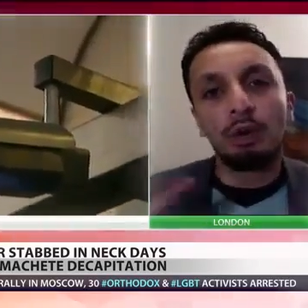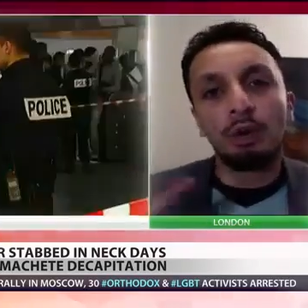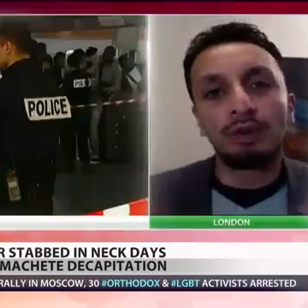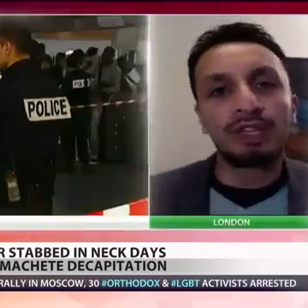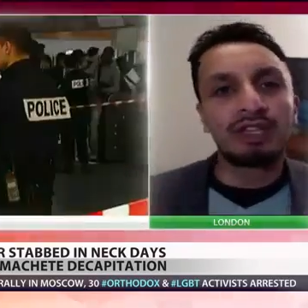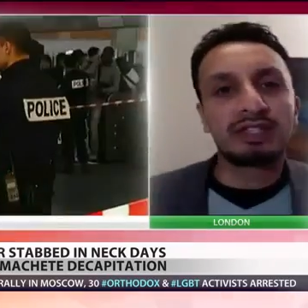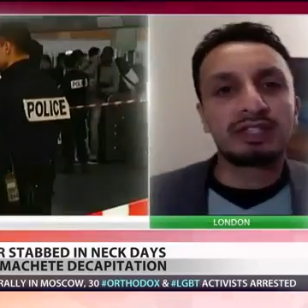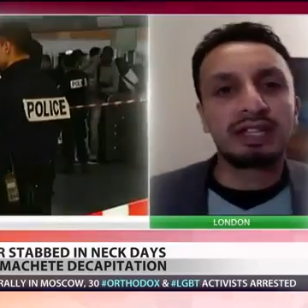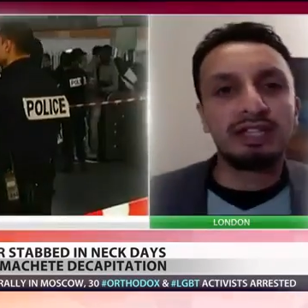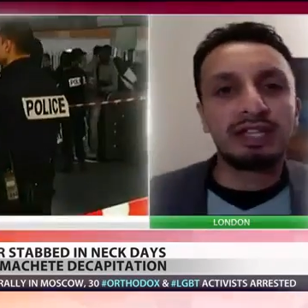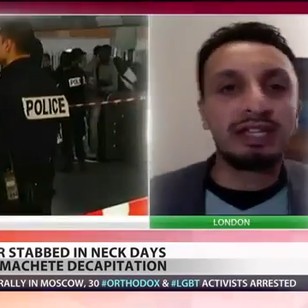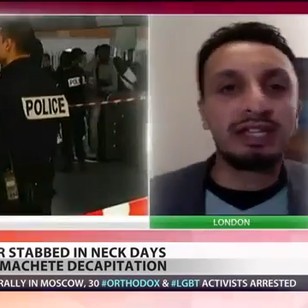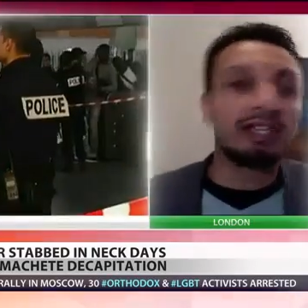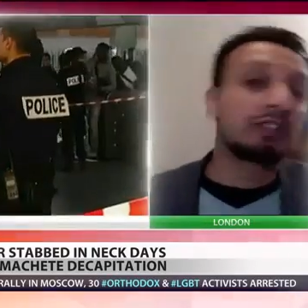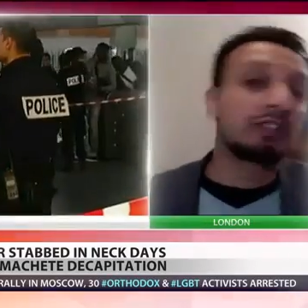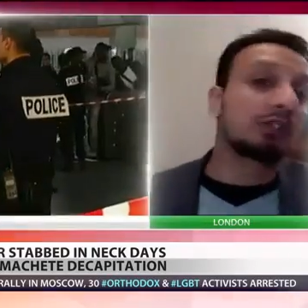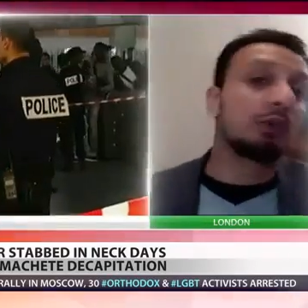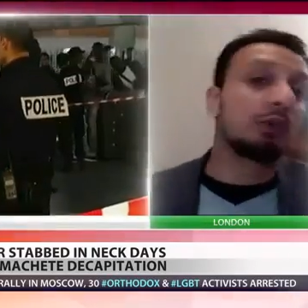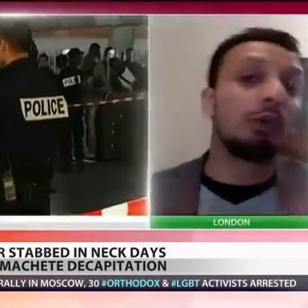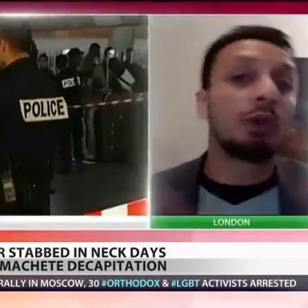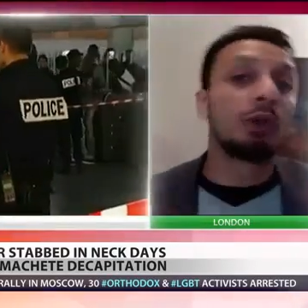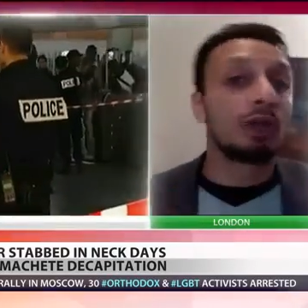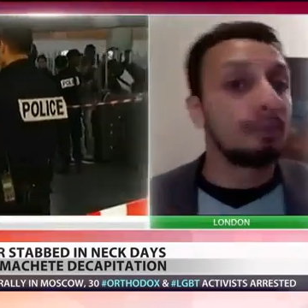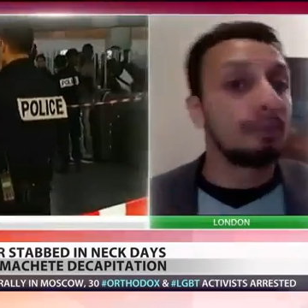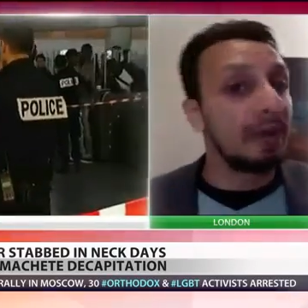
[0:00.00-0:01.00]
they say it's
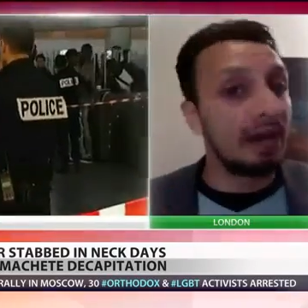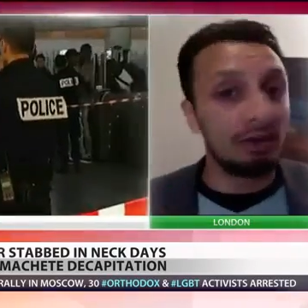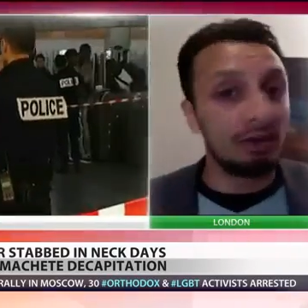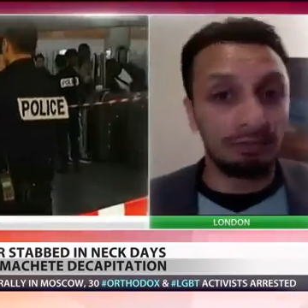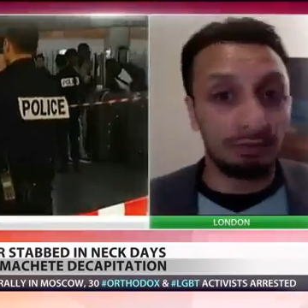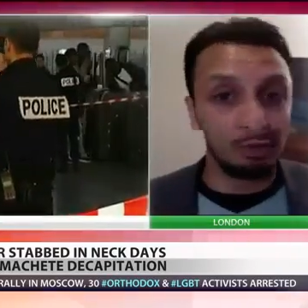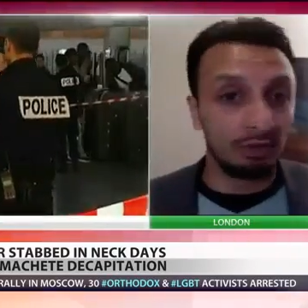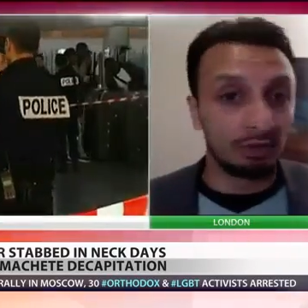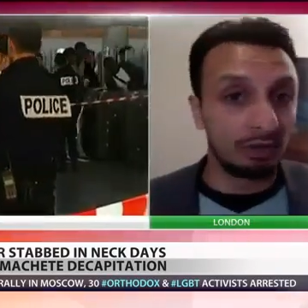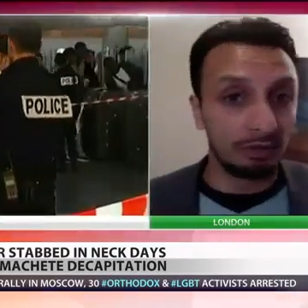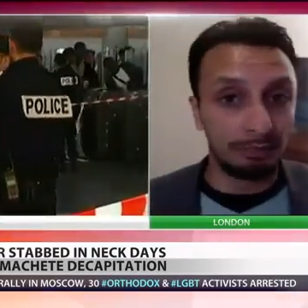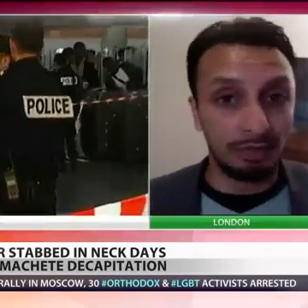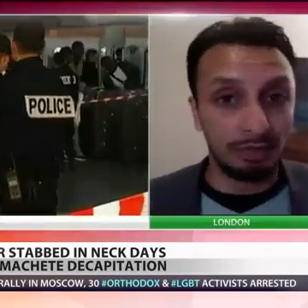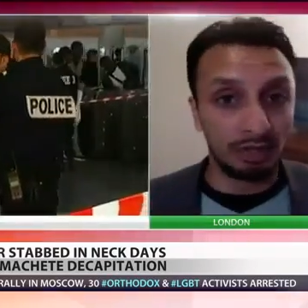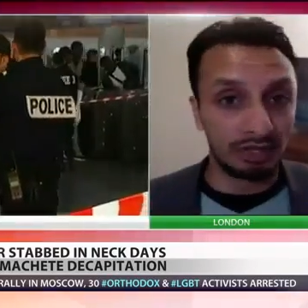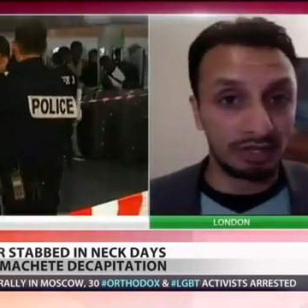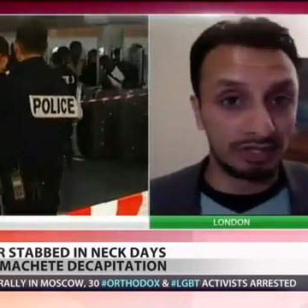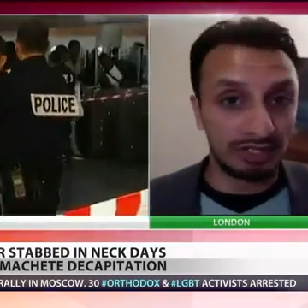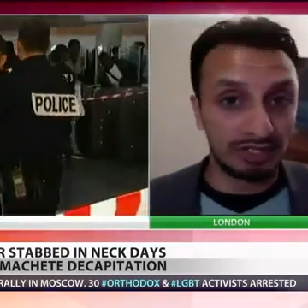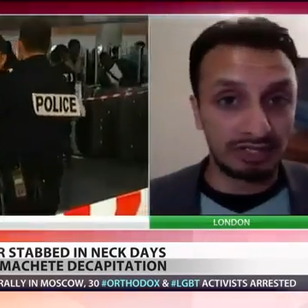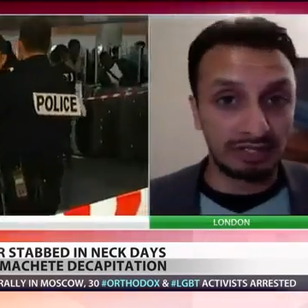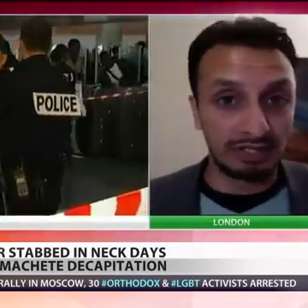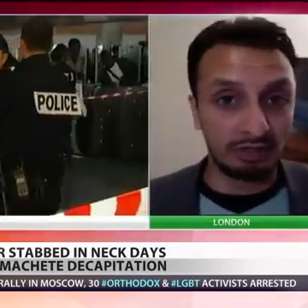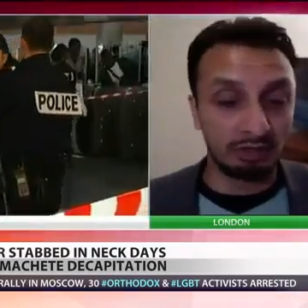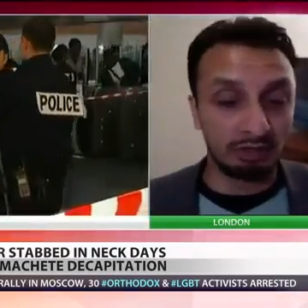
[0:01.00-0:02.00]
all about foreign
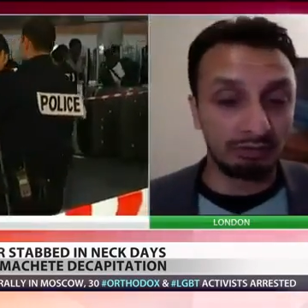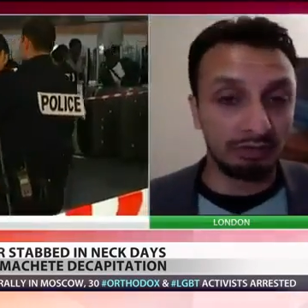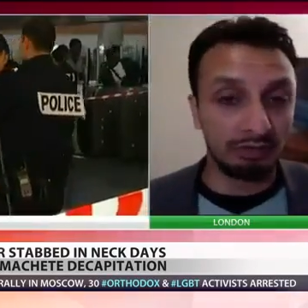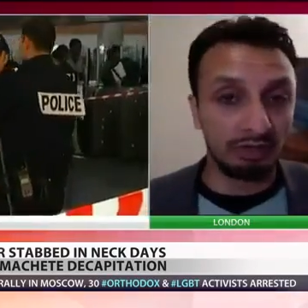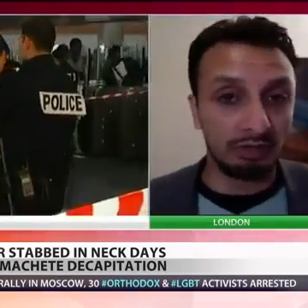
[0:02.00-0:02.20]
policy of